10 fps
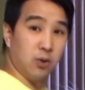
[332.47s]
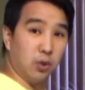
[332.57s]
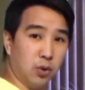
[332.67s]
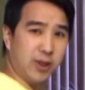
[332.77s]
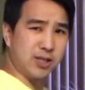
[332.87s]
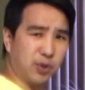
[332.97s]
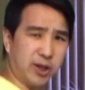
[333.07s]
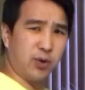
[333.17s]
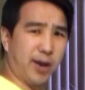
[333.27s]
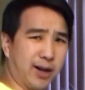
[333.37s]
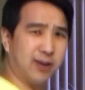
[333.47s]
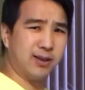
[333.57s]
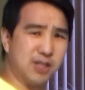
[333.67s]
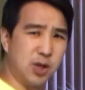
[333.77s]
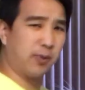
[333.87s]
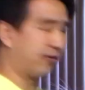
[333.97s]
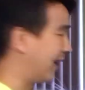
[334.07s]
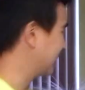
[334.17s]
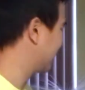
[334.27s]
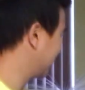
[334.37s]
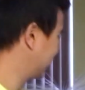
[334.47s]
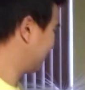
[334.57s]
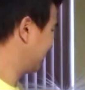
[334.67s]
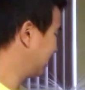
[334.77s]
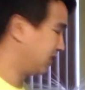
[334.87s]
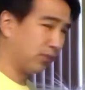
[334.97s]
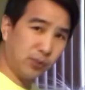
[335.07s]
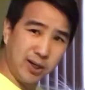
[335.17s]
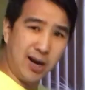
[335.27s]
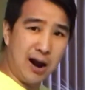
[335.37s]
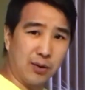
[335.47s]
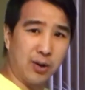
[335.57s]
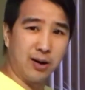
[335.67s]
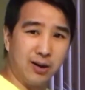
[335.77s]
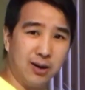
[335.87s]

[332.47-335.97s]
Ooh, that's really quick. That's super fast. Really awkward.